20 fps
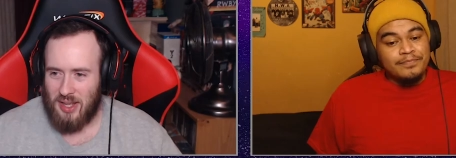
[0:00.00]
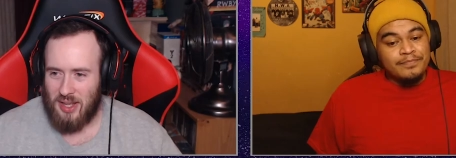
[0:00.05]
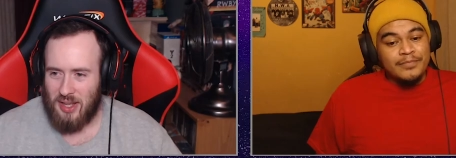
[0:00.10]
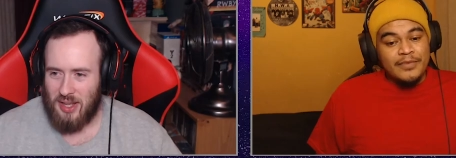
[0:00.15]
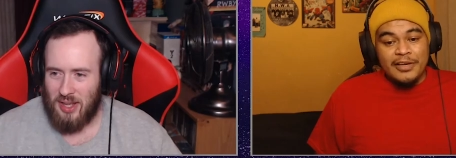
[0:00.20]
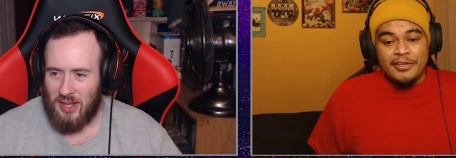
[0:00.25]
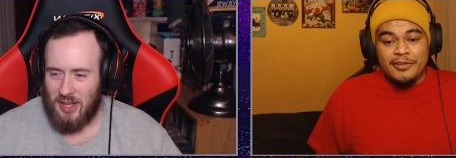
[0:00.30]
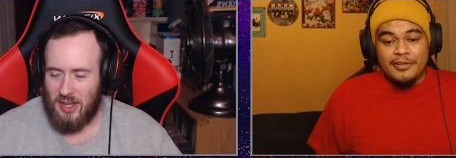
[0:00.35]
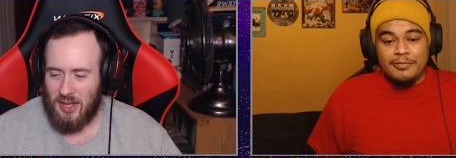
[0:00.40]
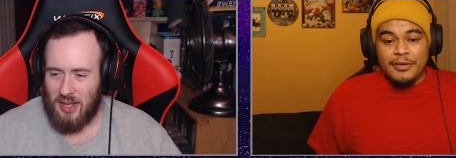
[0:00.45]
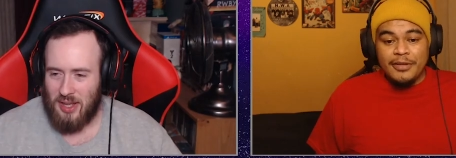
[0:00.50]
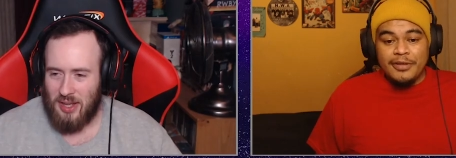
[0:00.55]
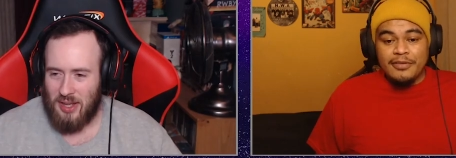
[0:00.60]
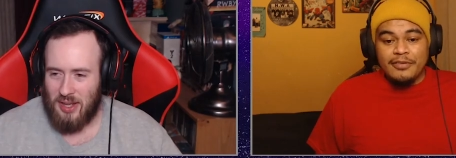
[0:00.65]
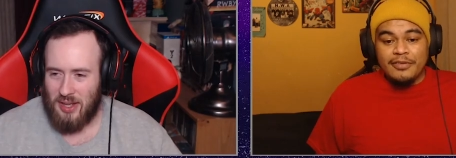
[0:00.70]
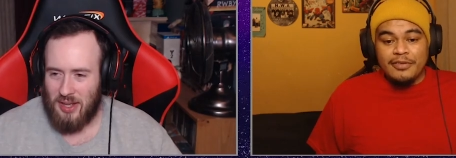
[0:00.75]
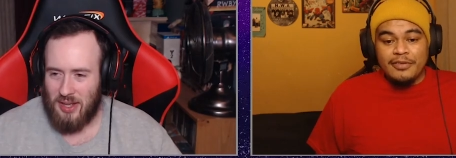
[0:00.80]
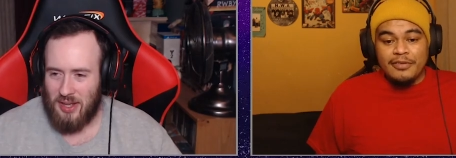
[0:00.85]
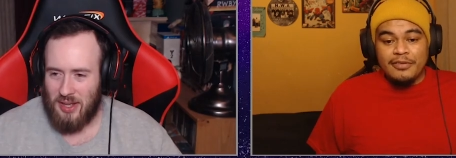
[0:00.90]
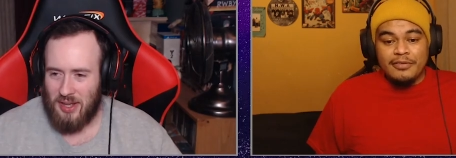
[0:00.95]
Speaker 1: that explains.
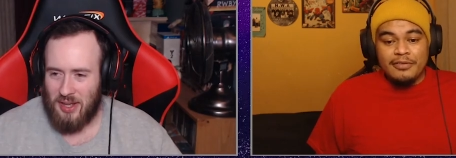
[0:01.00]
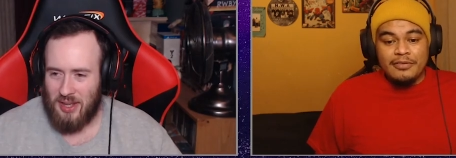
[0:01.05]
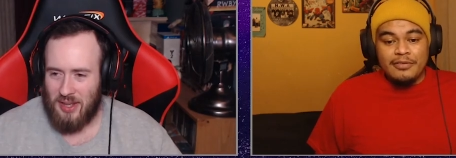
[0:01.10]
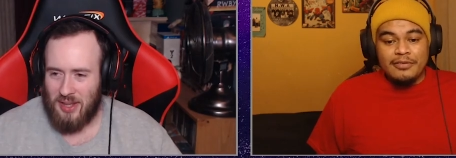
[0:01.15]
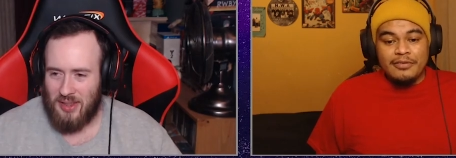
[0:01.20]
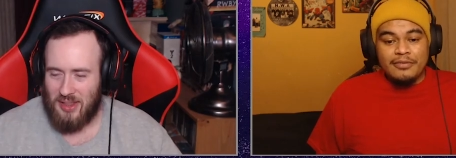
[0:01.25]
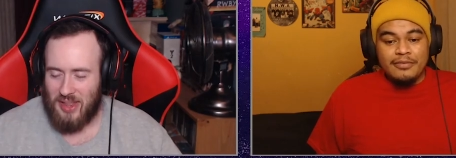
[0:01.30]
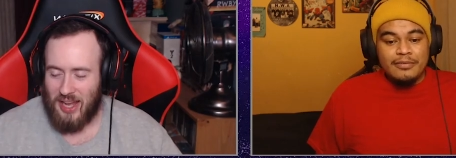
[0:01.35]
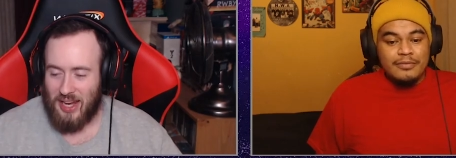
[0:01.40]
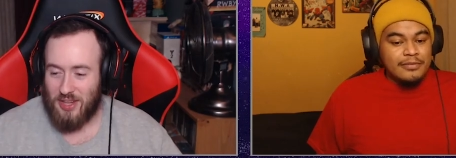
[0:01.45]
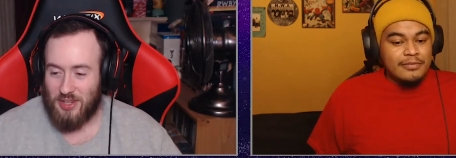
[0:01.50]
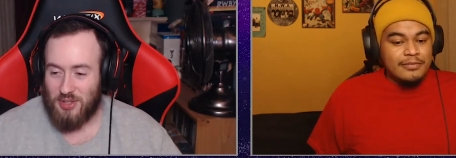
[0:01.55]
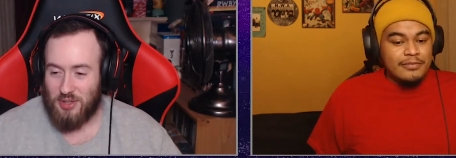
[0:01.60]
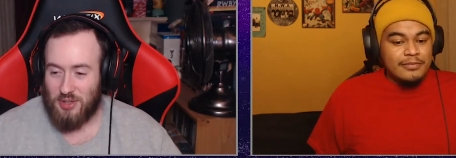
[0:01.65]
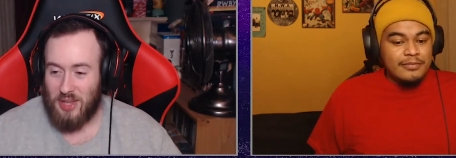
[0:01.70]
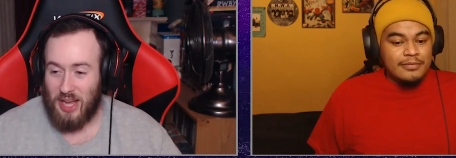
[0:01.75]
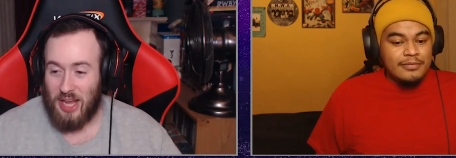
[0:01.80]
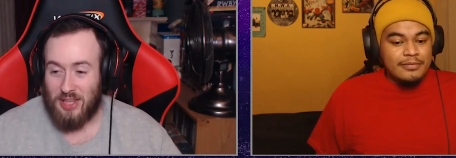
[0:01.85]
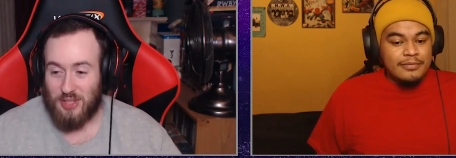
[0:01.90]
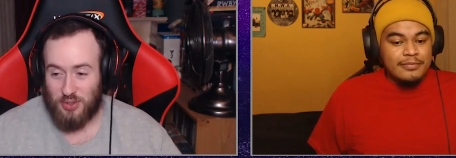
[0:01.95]
That is
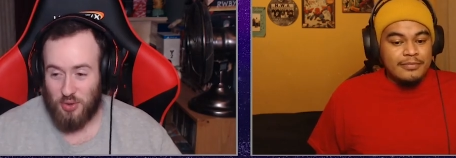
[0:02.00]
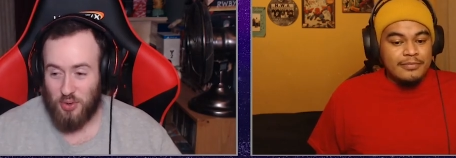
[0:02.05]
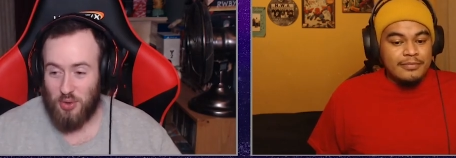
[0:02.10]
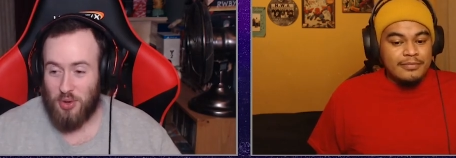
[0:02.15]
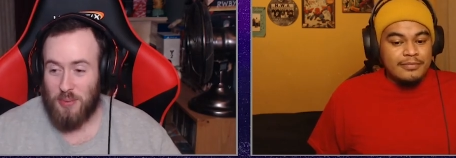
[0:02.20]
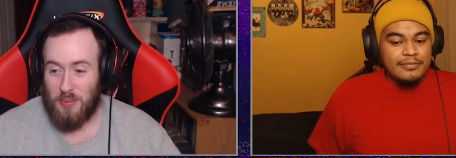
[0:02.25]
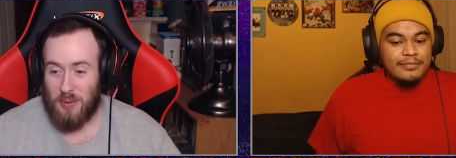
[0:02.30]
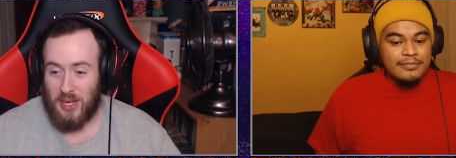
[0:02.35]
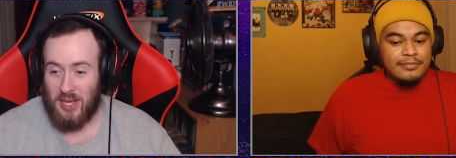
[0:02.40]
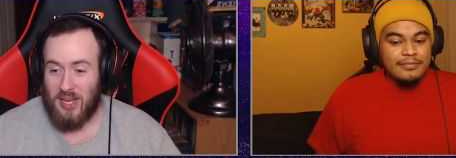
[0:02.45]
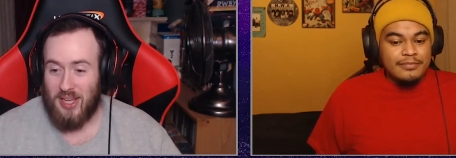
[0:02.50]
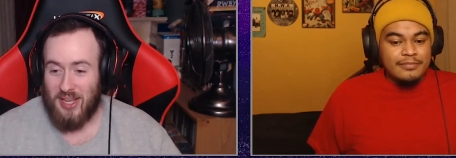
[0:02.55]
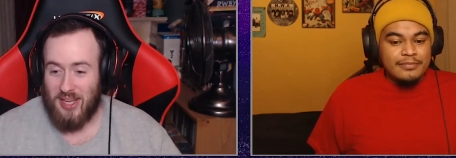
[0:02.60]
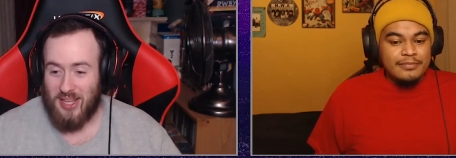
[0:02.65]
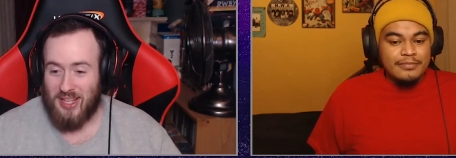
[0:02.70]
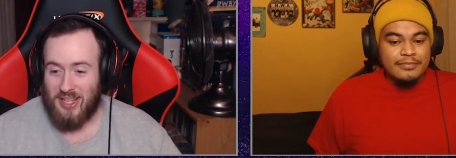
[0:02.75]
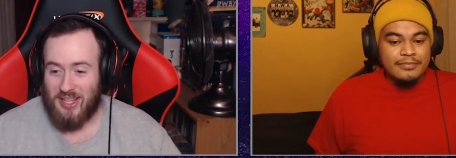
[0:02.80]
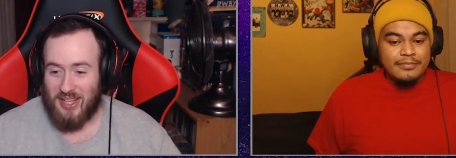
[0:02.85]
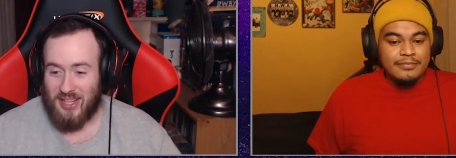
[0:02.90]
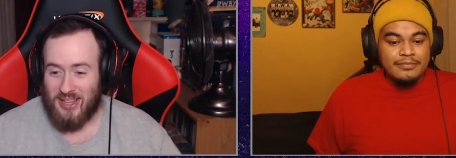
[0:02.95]
that's creepy.
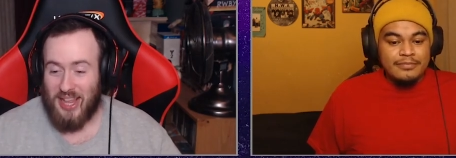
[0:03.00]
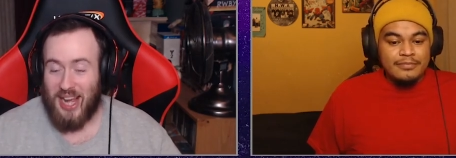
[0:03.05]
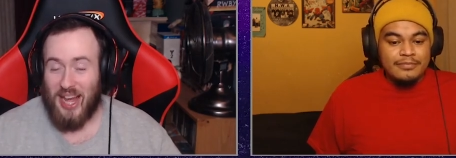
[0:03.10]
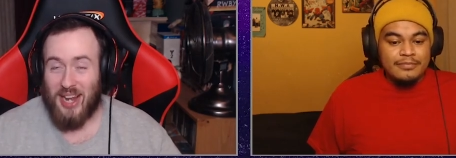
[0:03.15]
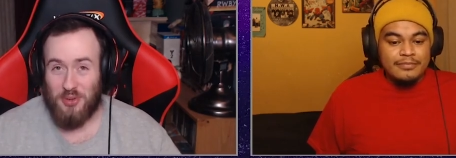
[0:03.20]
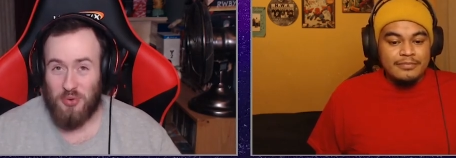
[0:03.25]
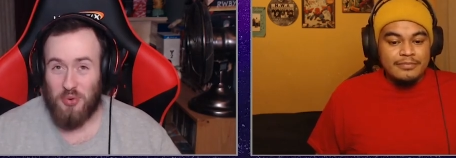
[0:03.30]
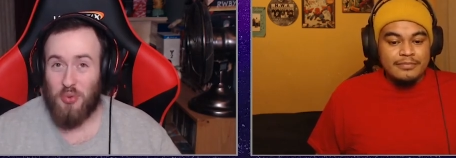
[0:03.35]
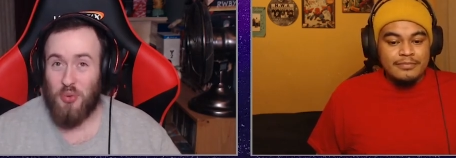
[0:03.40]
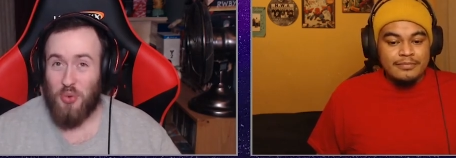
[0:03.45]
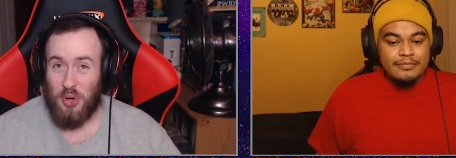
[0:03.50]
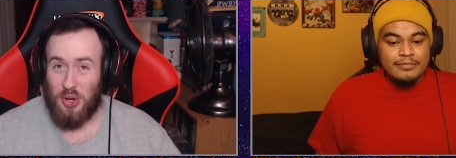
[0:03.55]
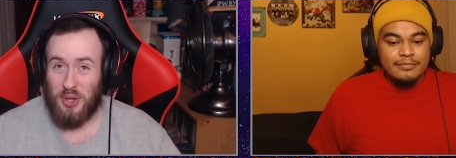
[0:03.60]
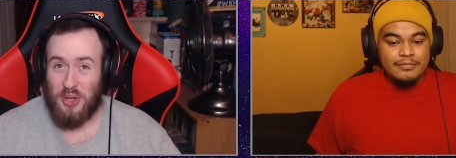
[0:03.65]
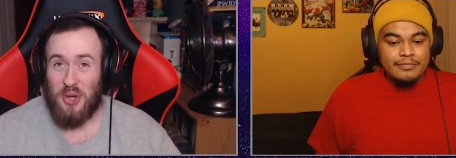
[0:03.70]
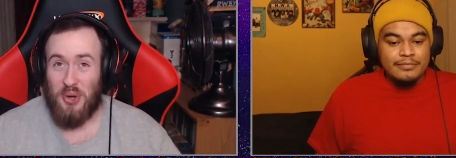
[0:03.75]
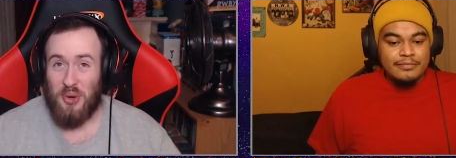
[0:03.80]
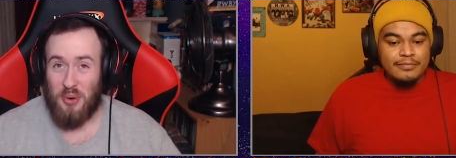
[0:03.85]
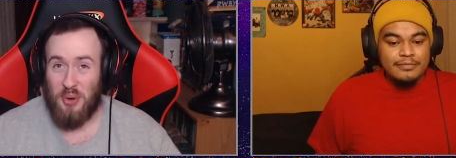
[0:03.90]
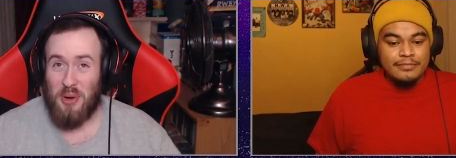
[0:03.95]
That is
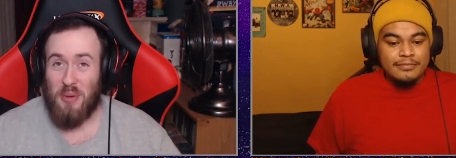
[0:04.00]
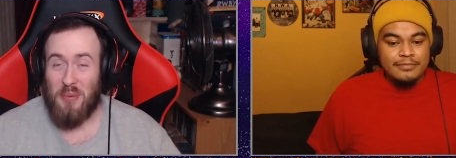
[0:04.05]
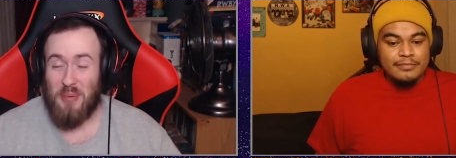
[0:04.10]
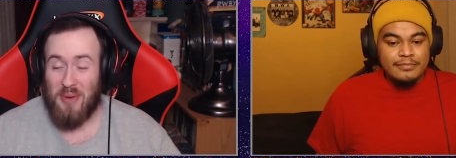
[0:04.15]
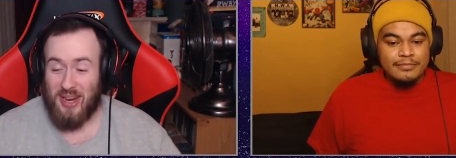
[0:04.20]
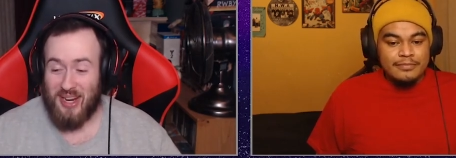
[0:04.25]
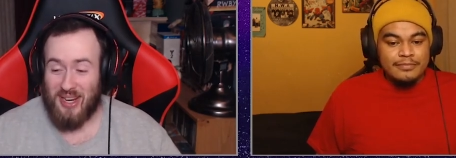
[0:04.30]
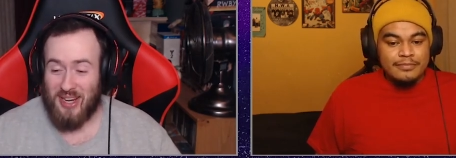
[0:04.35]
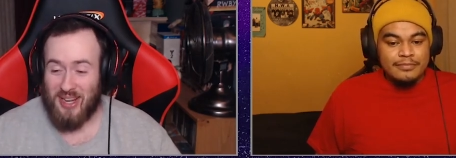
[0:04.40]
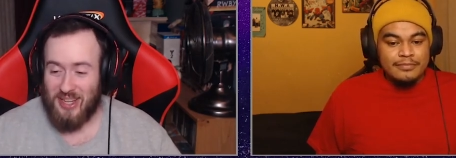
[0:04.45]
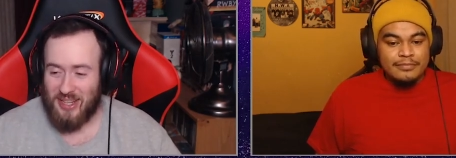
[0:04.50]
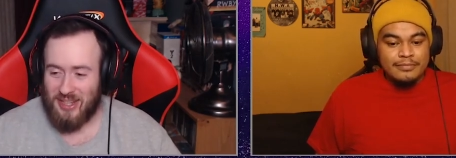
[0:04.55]
really creepy.